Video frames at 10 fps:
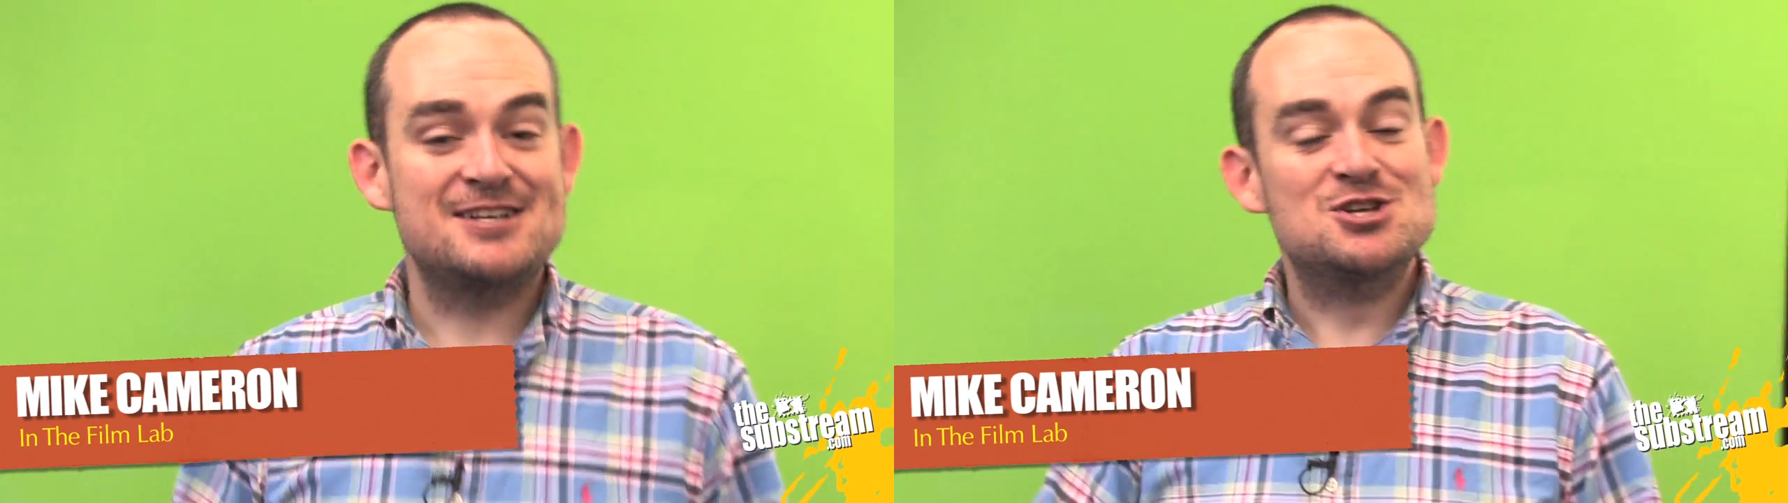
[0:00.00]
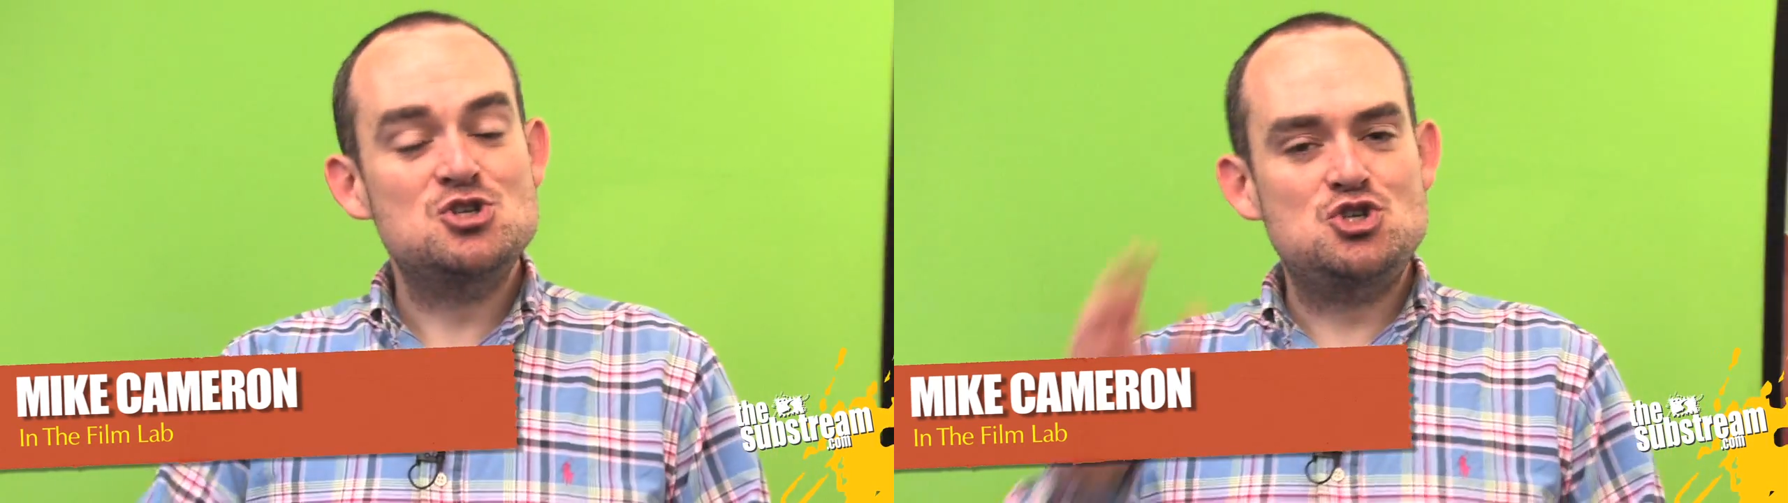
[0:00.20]

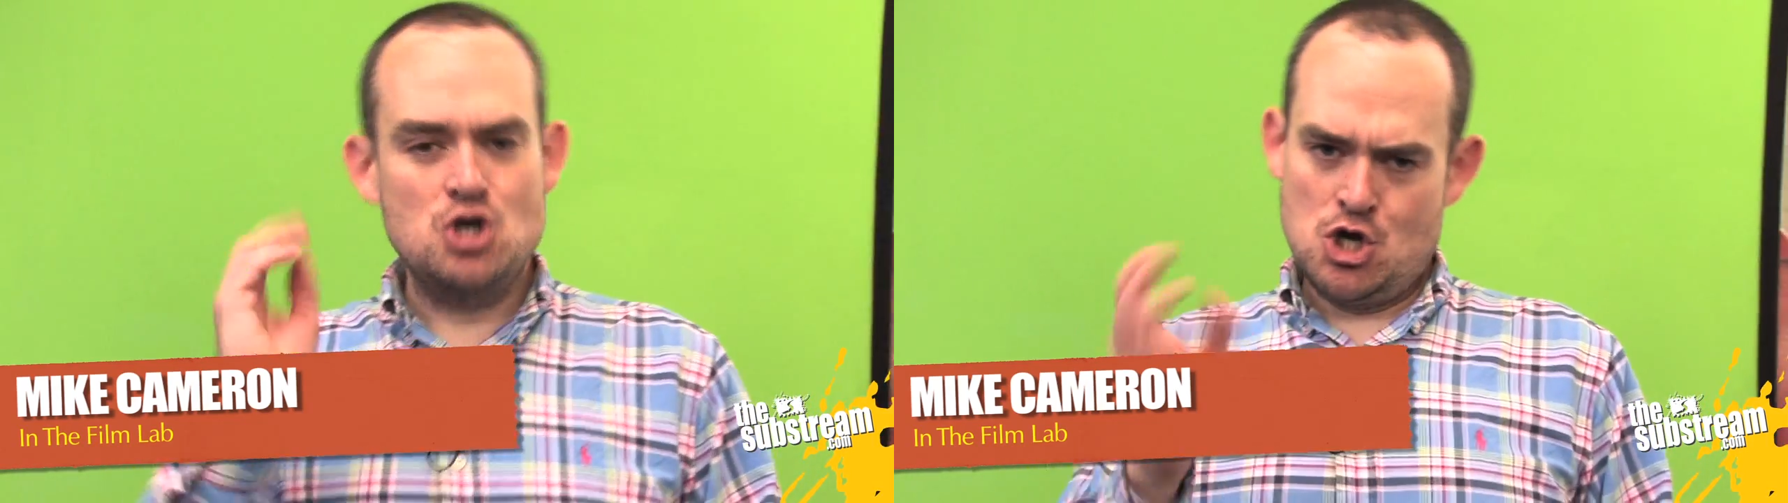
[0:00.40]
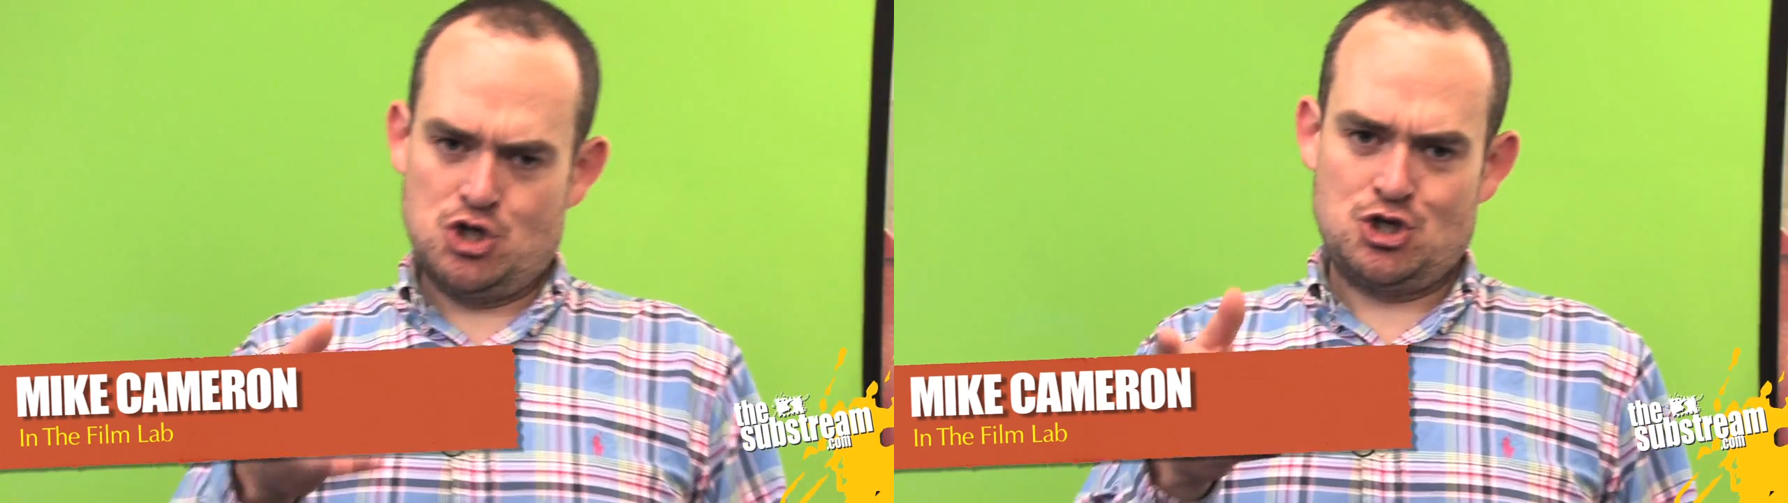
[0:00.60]

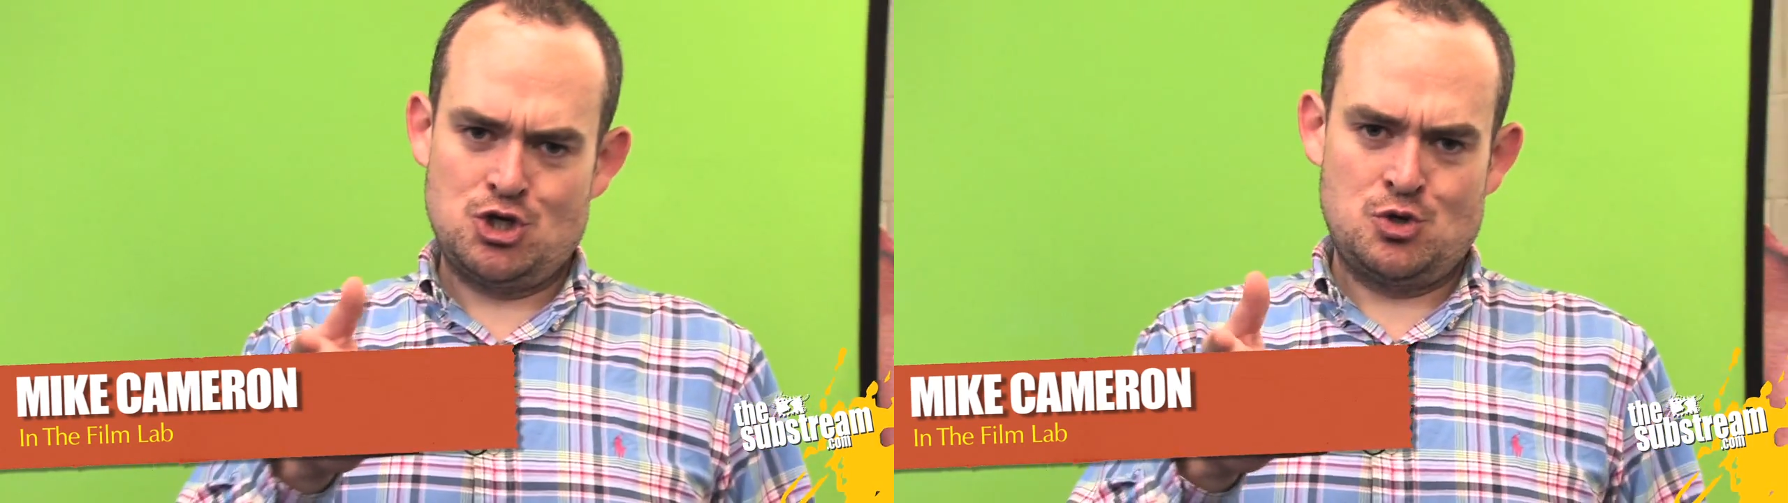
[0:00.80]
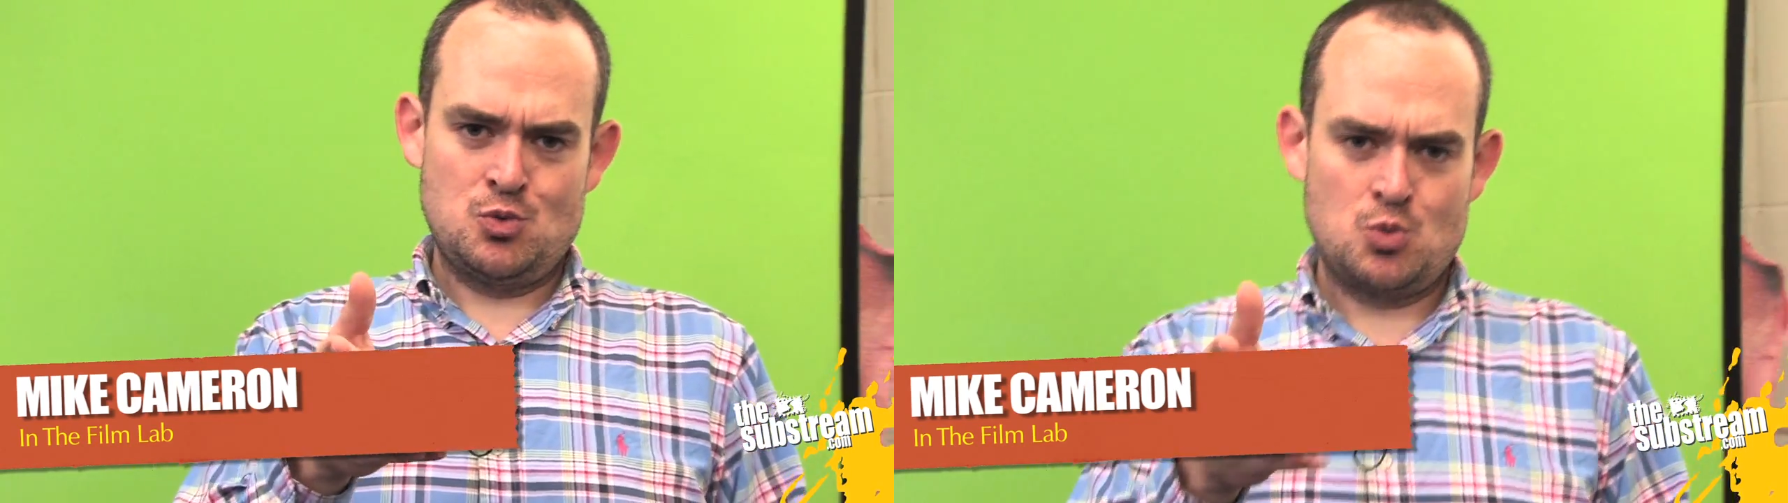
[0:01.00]

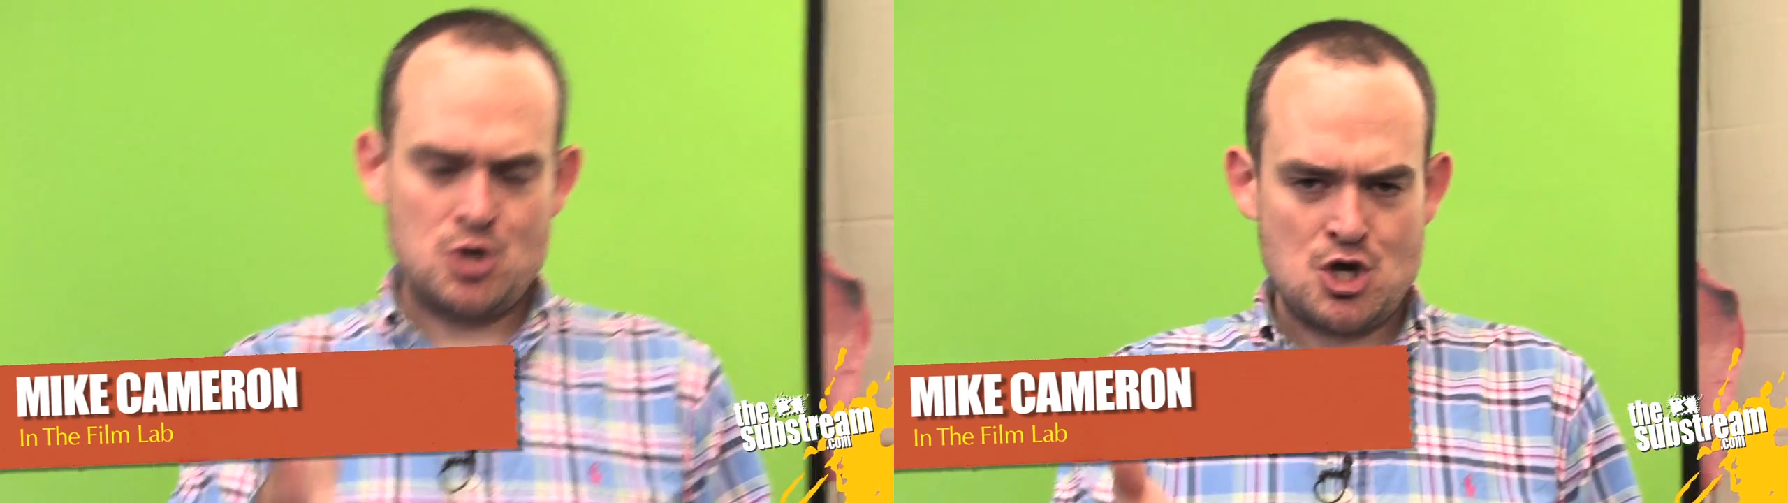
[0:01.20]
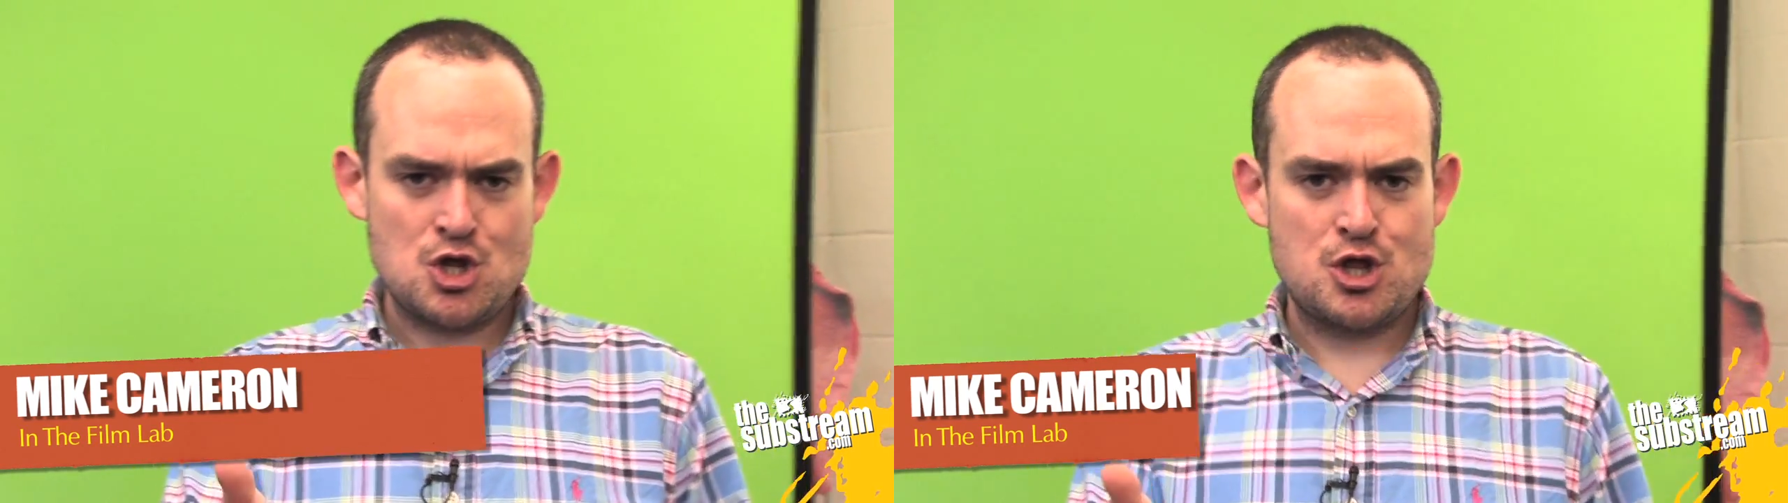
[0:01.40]
conjunction
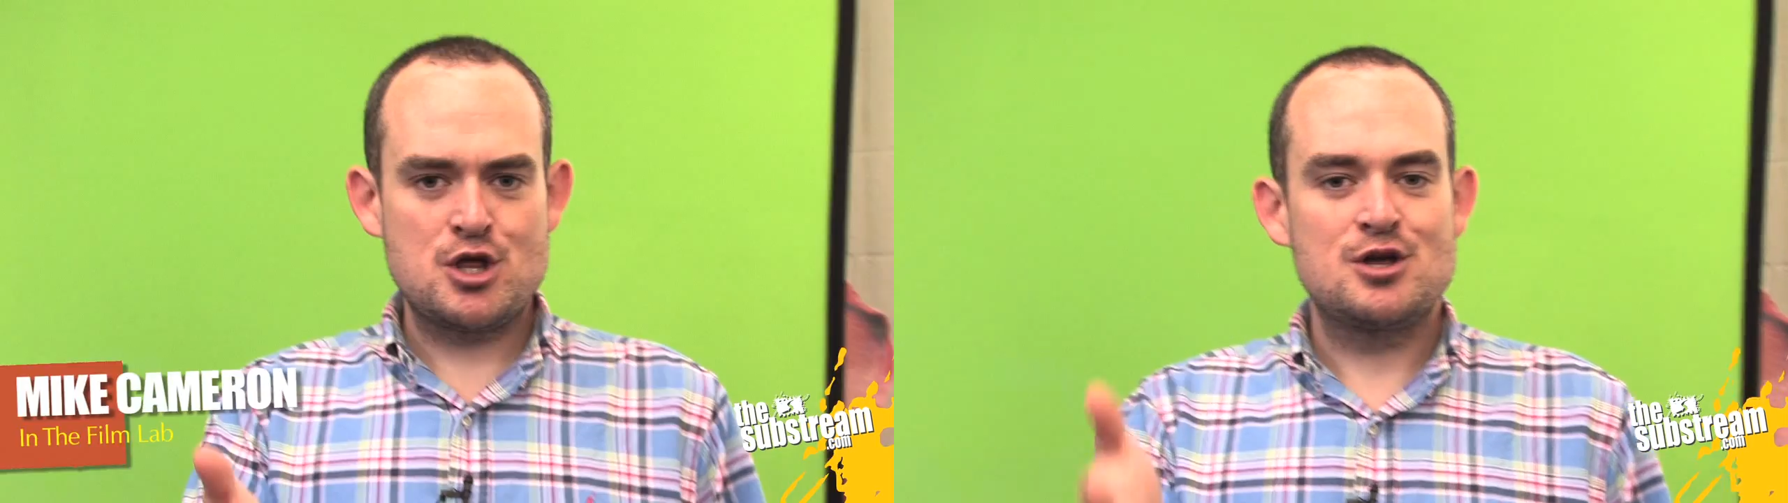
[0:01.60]
with